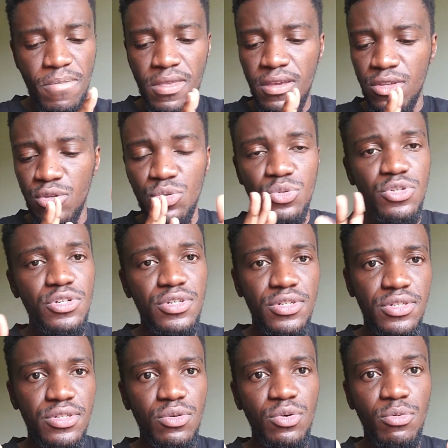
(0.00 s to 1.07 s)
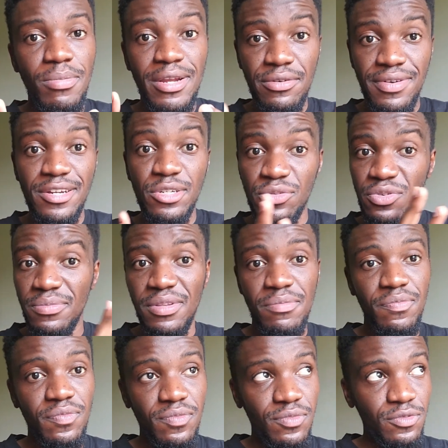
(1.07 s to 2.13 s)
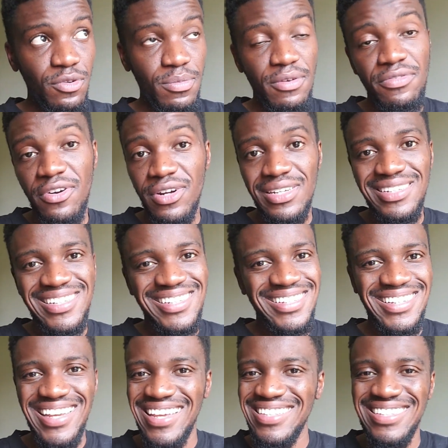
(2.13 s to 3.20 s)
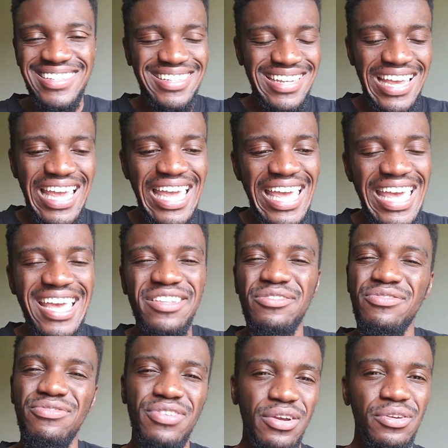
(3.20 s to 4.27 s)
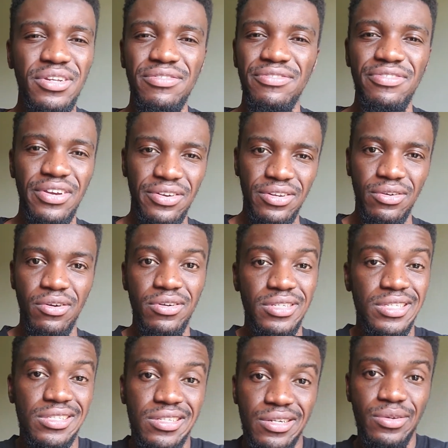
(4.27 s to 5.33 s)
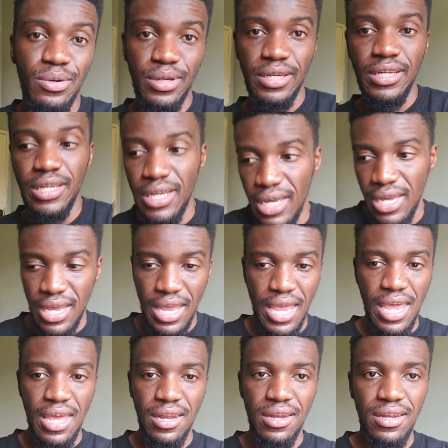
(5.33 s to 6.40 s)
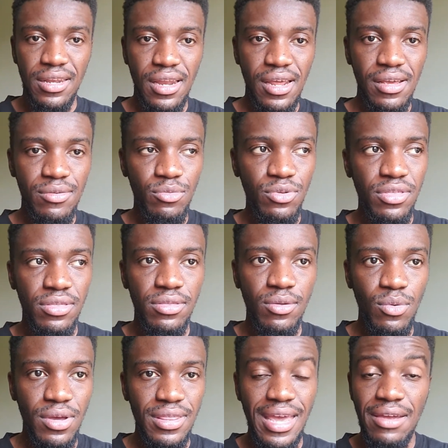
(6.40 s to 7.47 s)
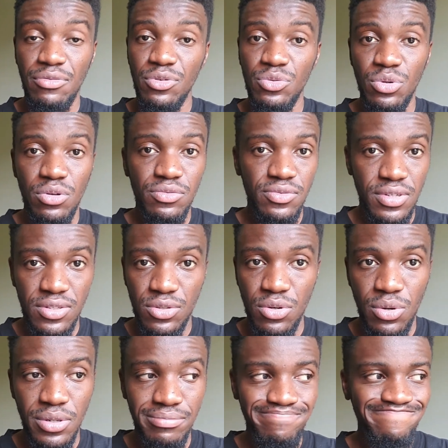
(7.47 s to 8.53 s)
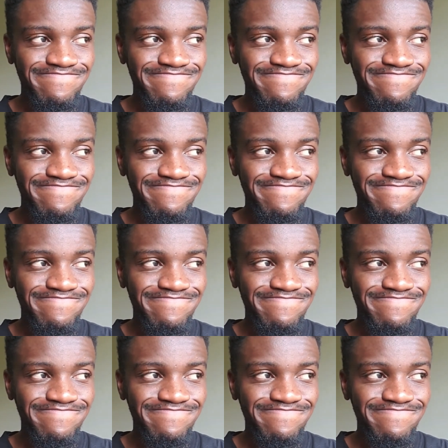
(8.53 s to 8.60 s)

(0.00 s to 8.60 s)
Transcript: users or manufacturers from the Far East, it's very, very honestly beautiful. And with the way the iPhone 12 is going,